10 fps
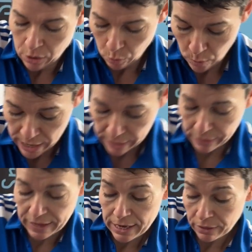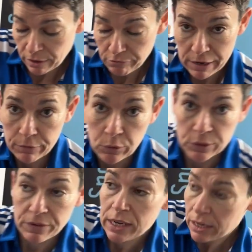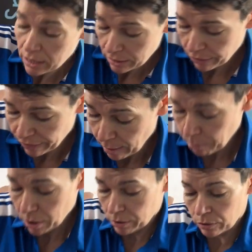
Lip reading: with either reinforced finger, thumb,